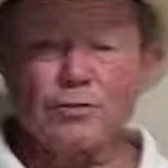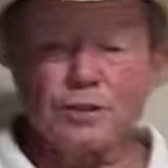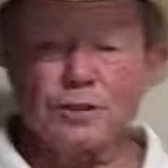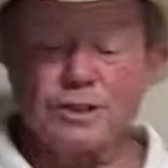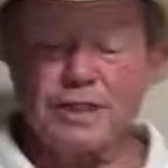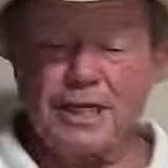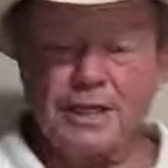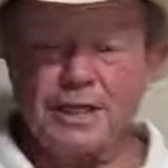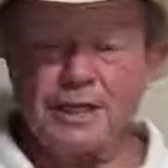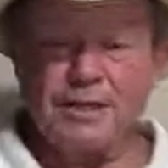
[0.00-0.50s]

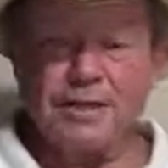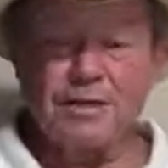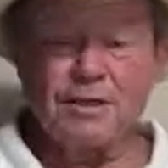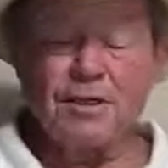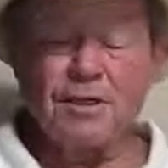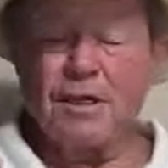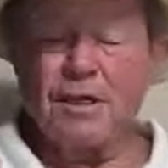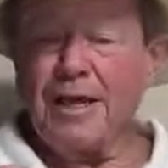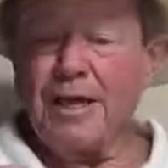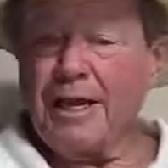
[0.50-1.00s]
tell you.
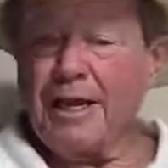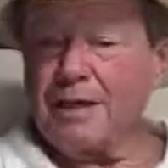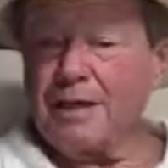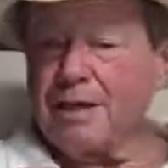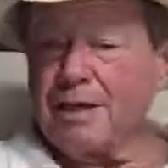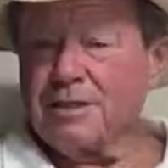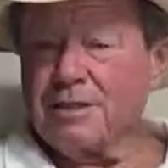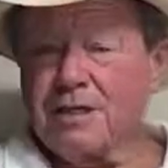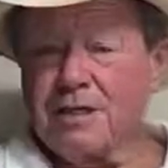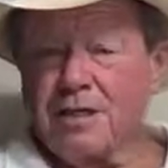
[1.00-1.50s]
And
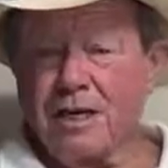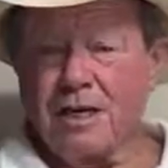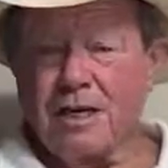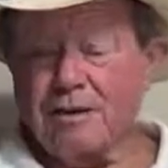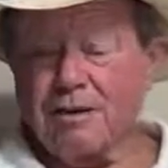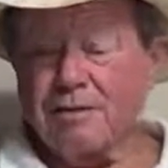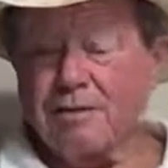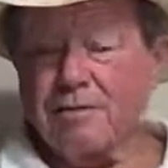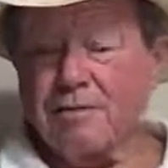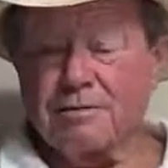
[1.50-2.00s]
there's
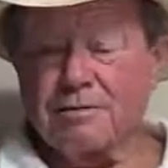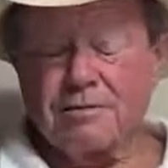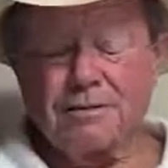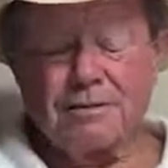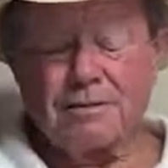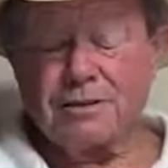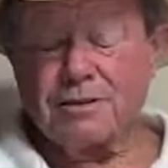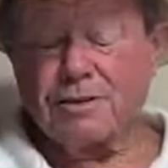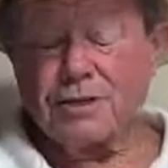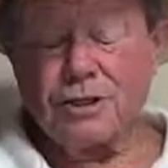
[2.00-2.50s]

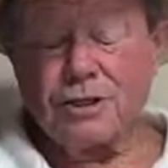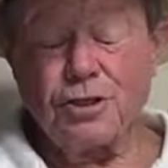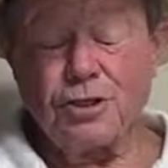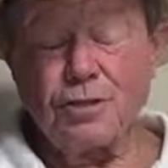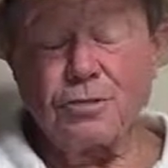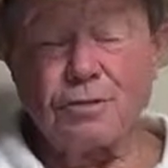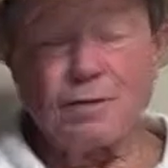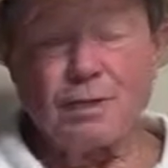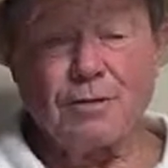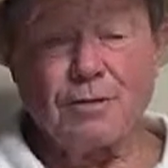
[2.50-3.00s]
a
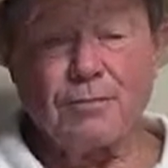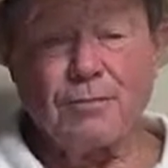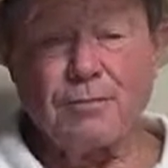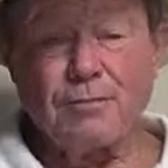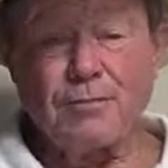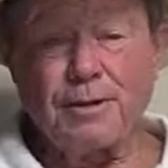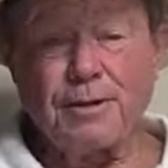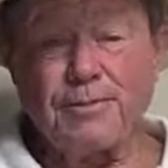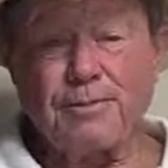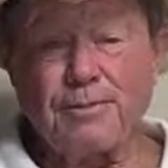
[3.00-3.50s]
huge number of
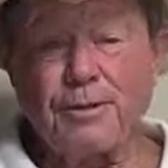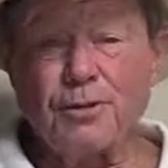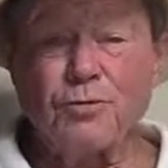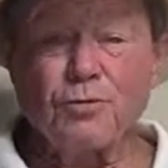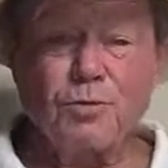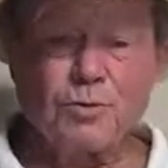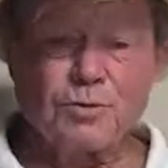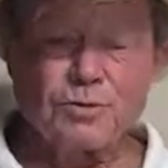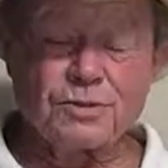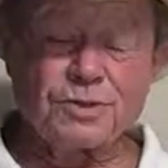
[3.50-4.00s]
people who
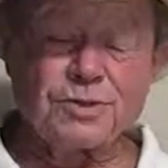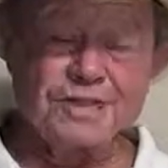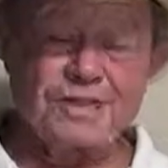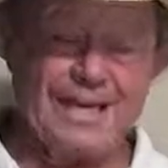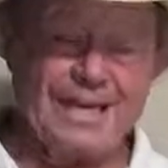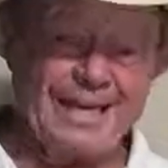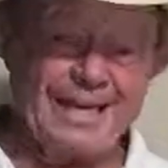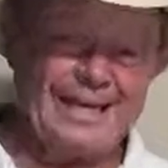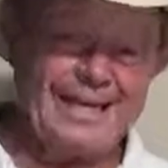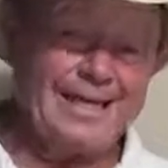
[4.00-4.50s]
won't
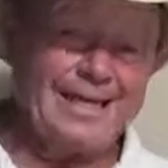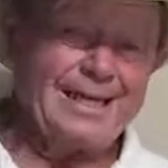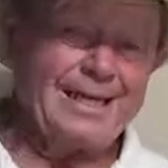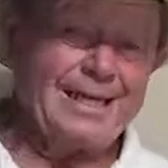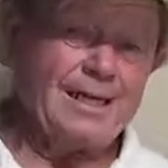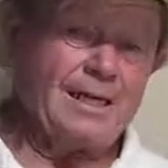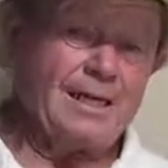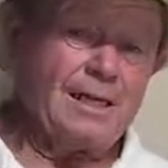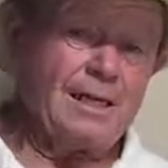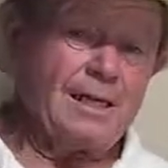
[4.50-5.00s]
say
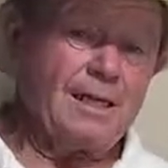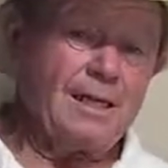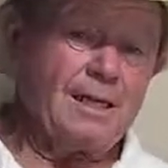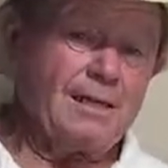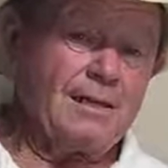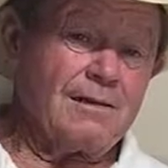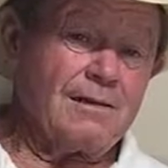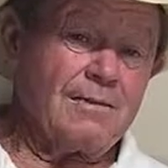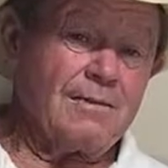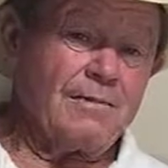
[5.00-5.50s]

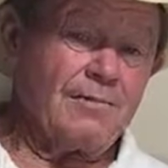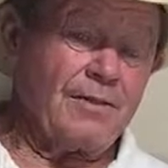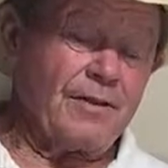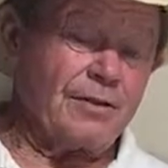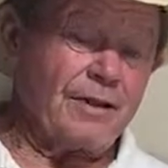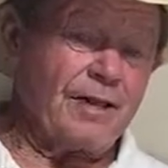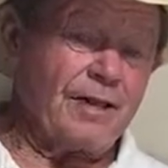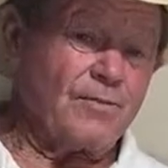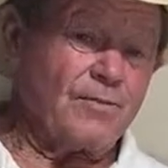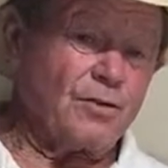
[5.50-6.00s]
that
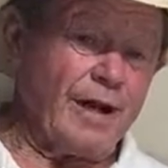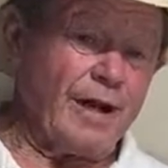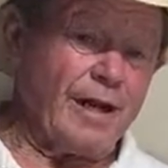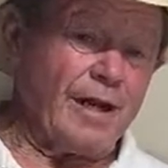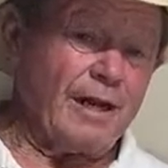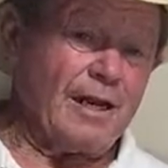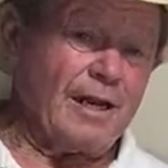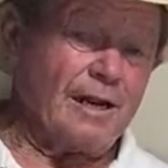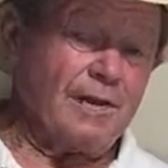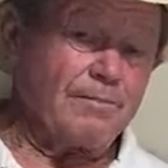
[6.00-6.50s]
they've trained
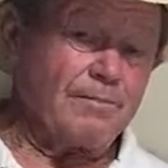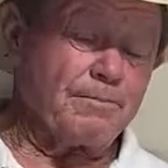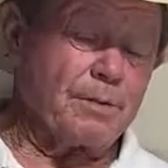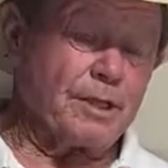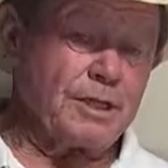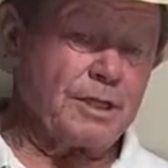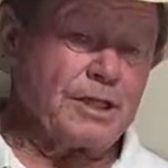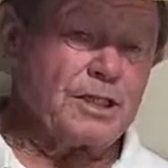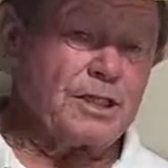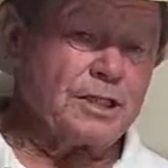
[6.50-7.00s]
a
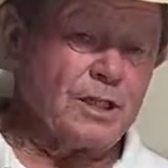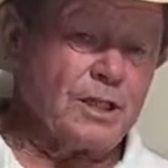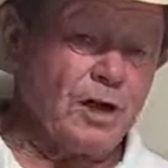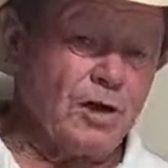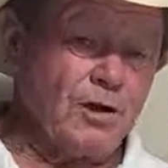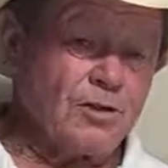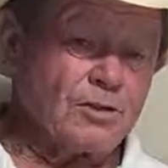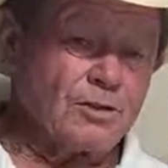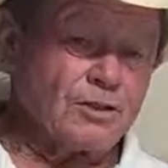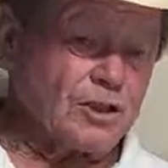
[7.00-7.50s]
police
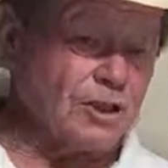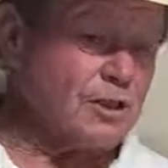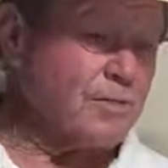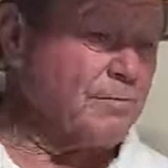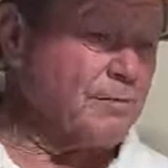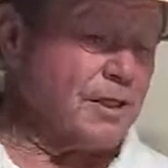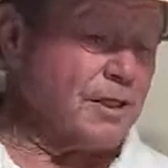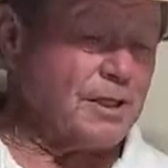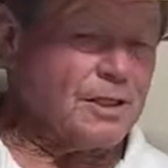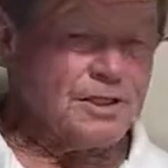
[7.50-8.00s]
dog just
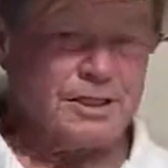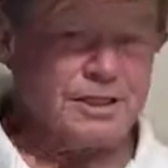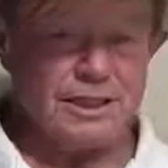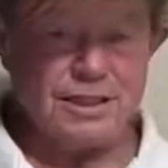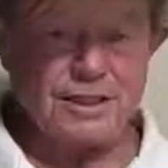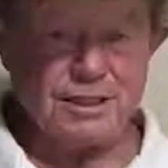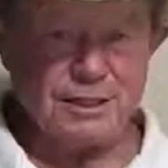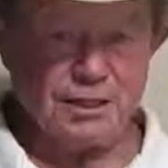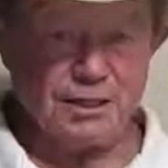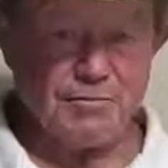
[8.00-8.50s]
because they
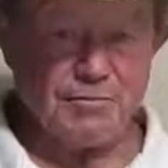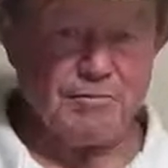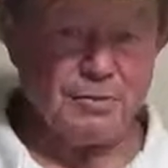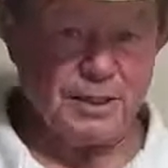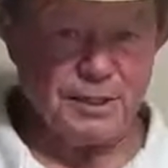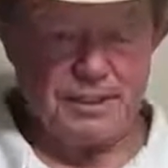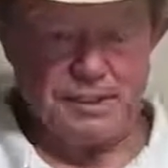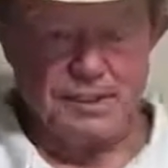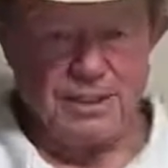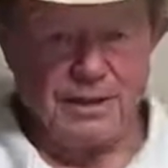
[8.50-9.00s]
stood up and
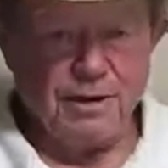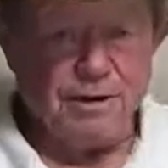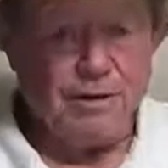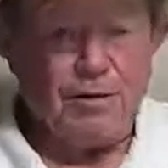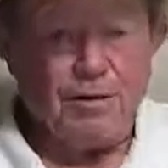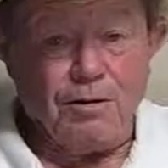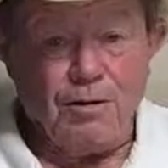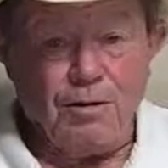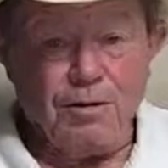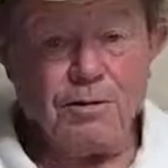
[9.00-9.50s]
played
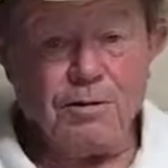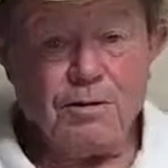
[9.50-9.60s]
scarecrow.